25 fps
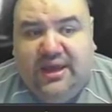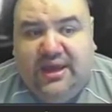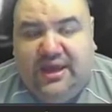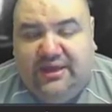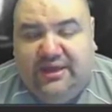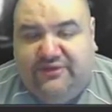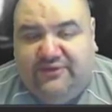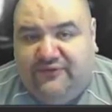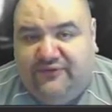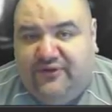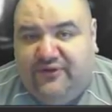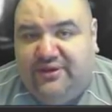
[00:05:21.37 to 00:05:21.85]

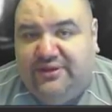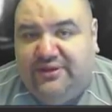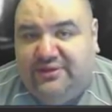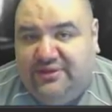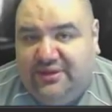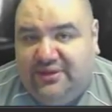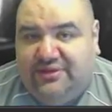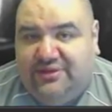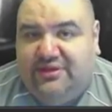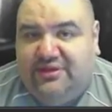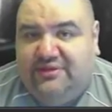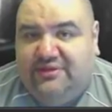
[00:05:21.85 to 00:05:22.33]
it's very
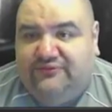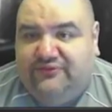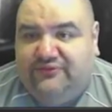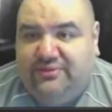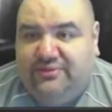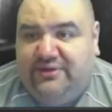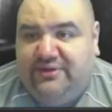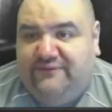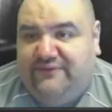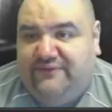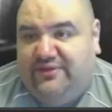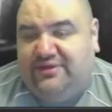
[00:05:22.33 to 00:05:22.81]
distant from
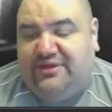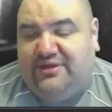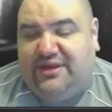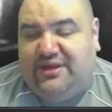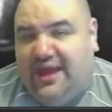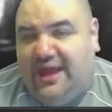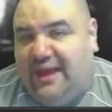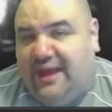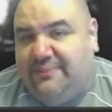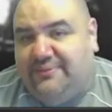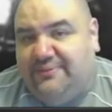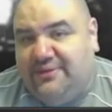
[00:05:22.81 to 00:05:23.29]
the events that
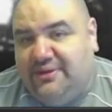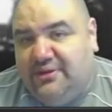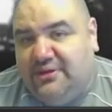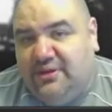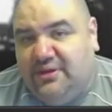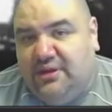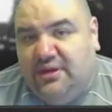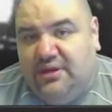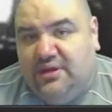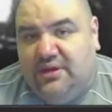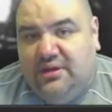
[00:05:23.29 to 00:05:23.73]
happened